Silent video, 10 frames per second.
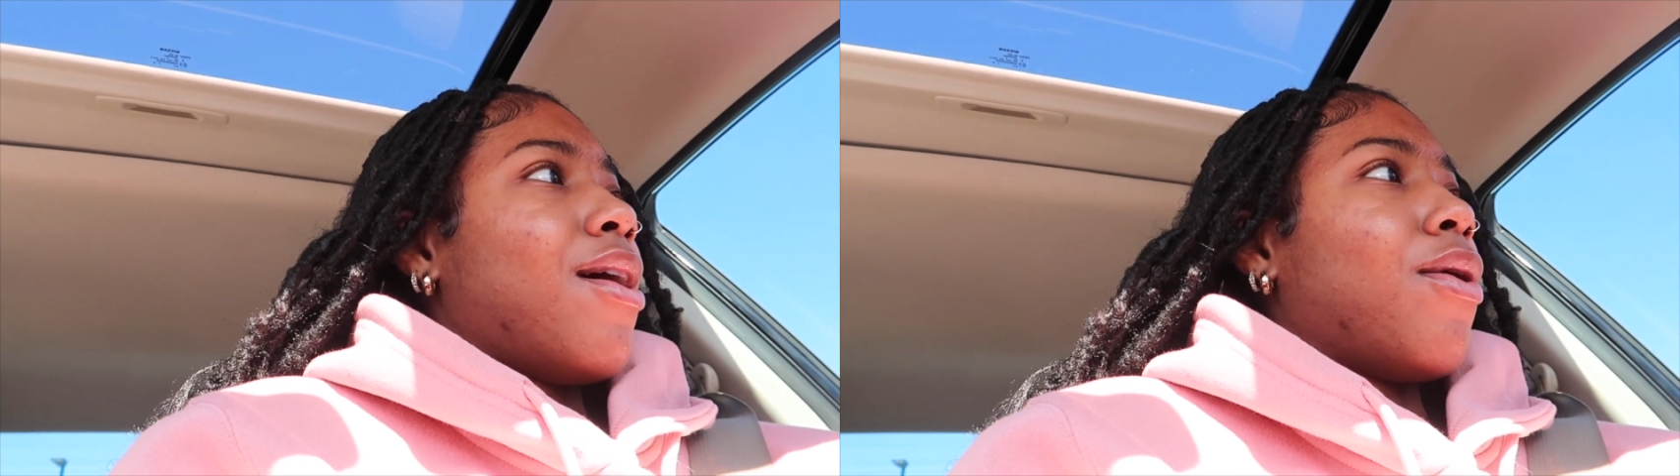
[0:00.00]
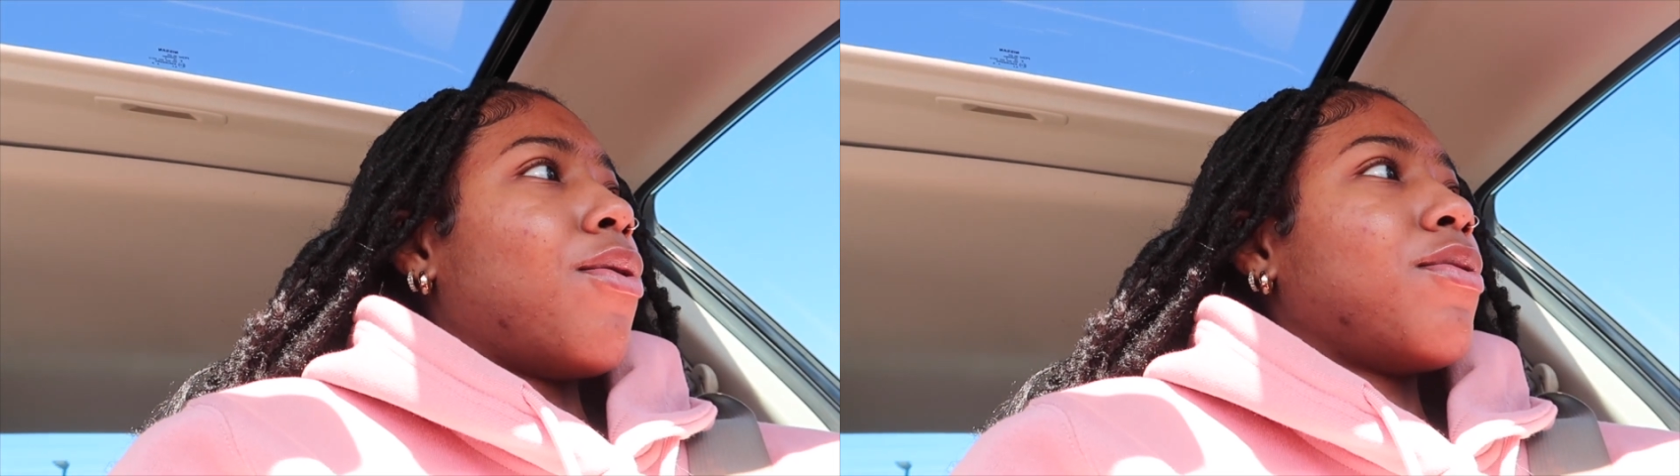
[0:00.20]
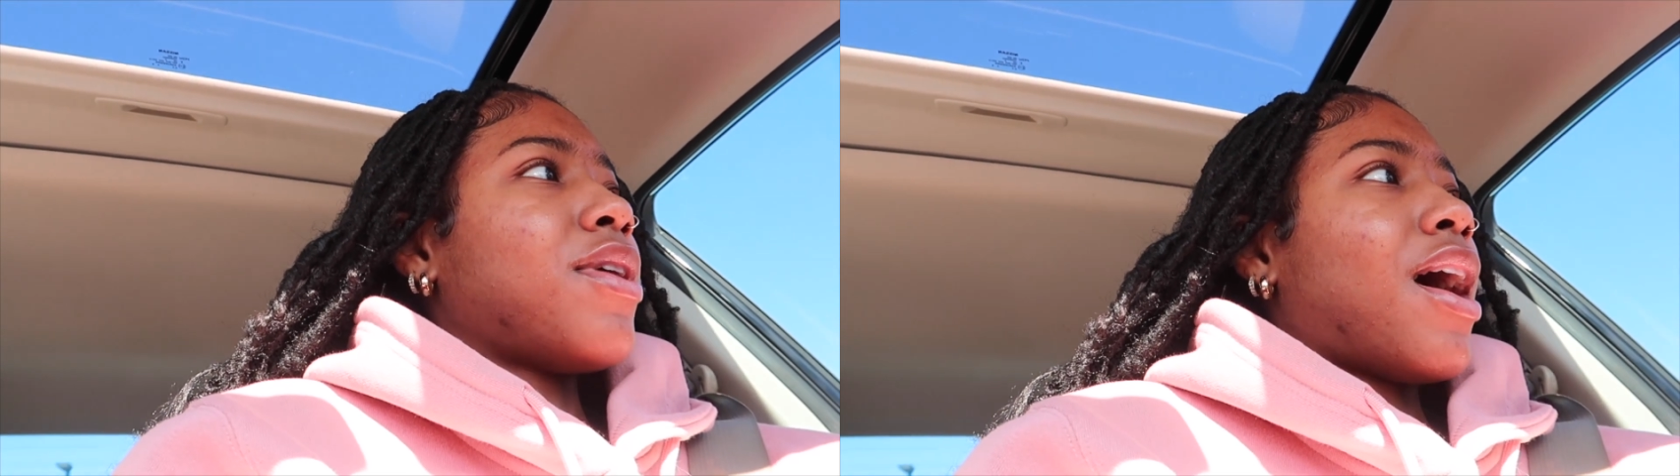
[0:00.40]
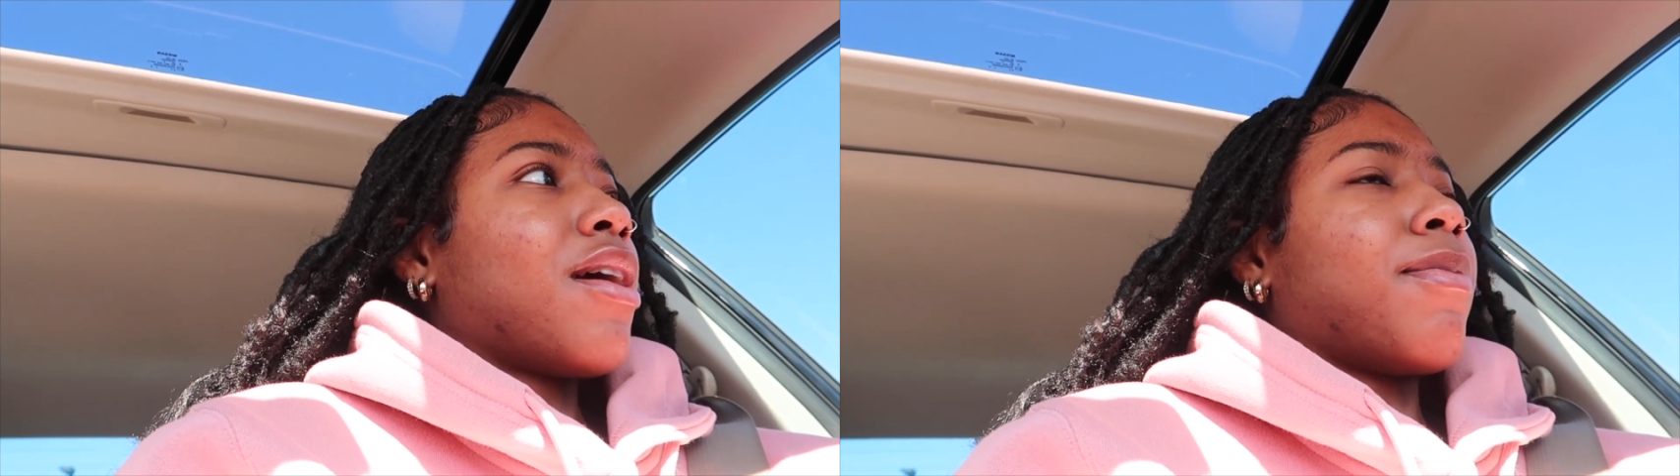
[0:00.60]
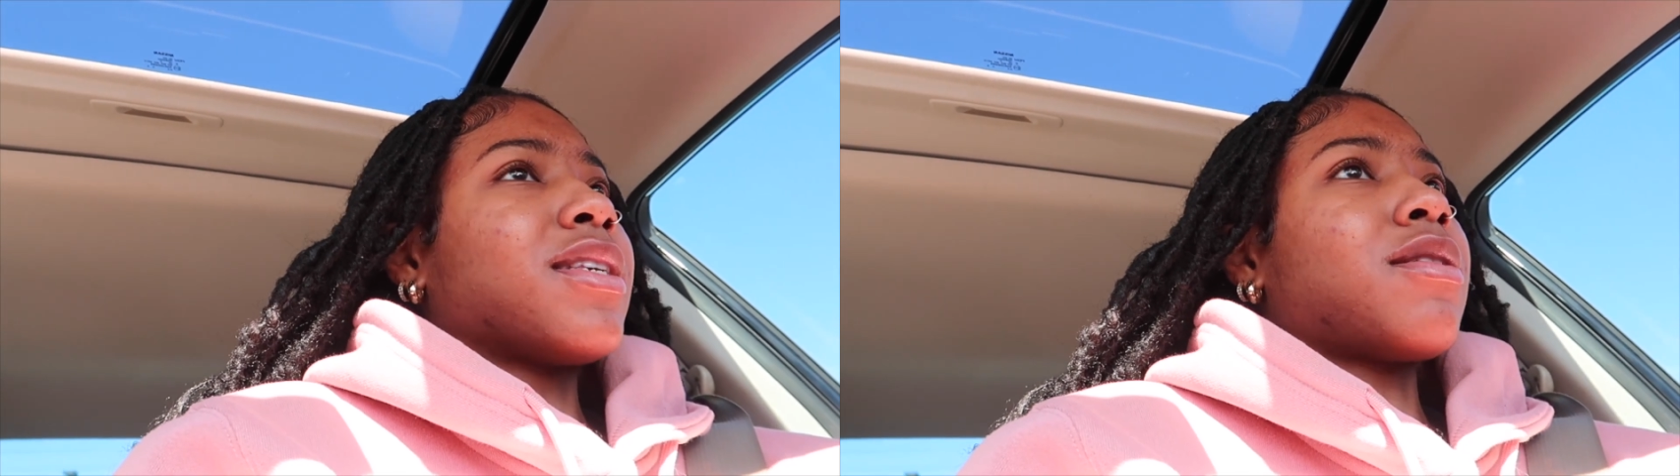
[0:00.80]
Oh, y'all
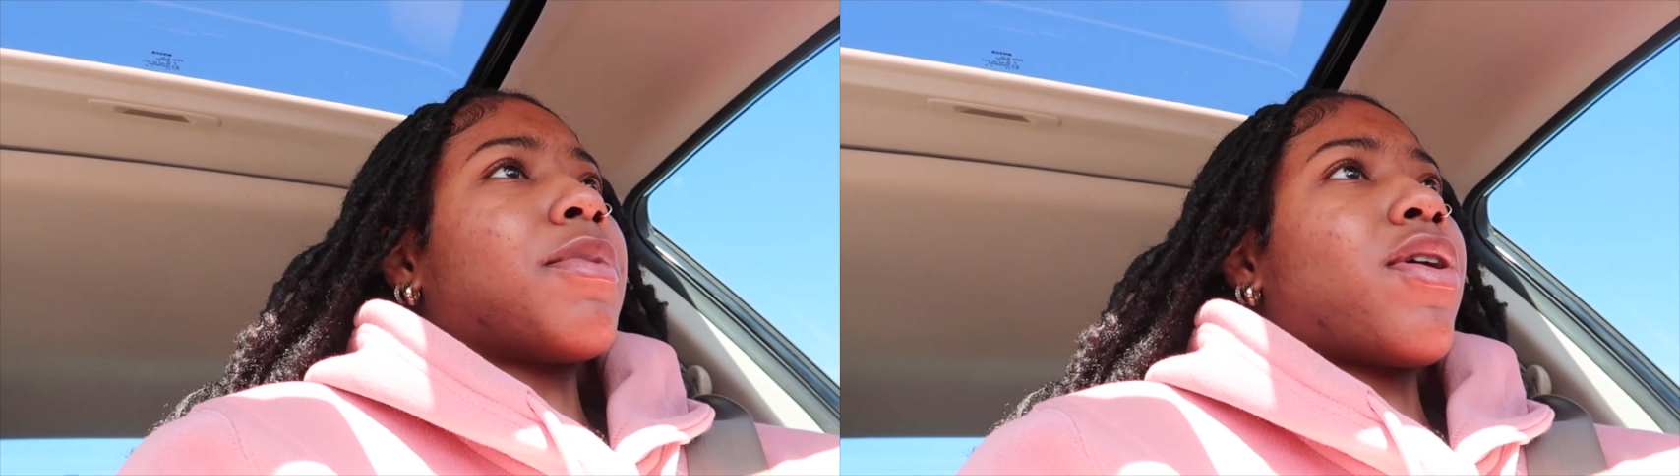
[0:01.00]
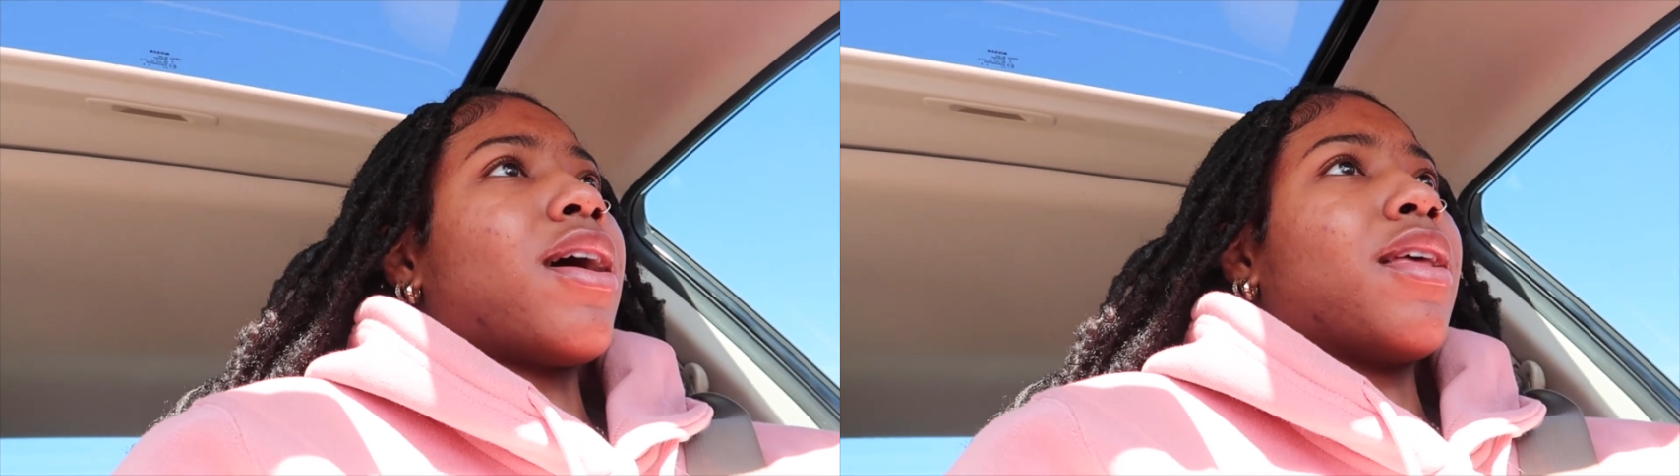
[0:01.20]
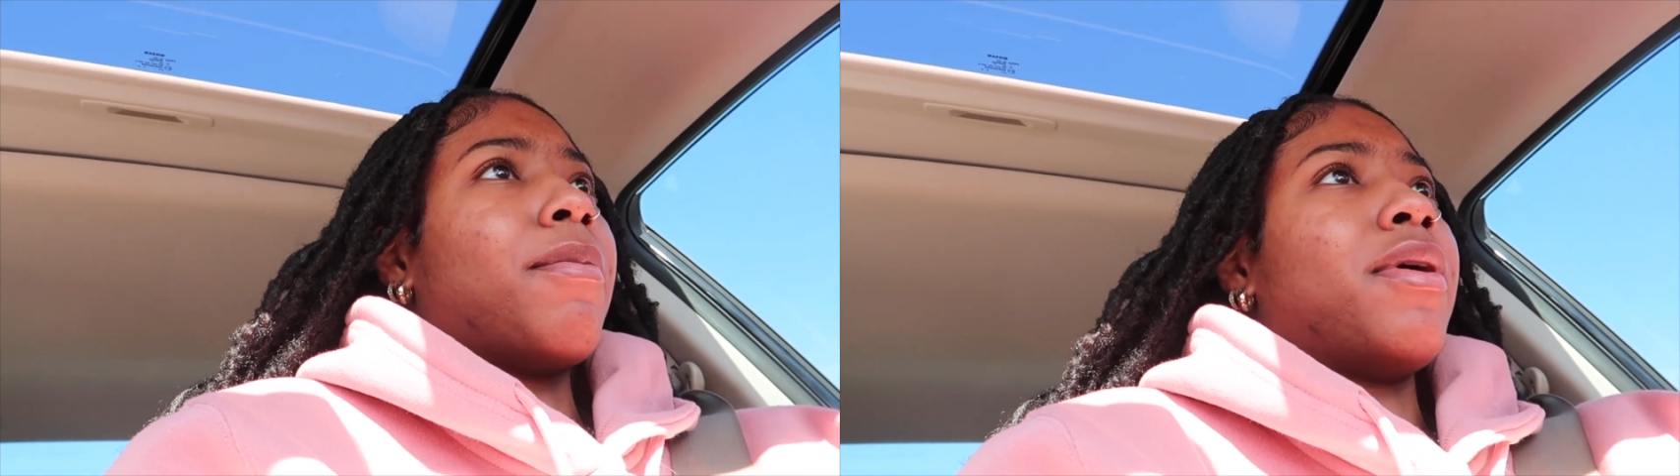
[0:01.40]
hear my stomach growling.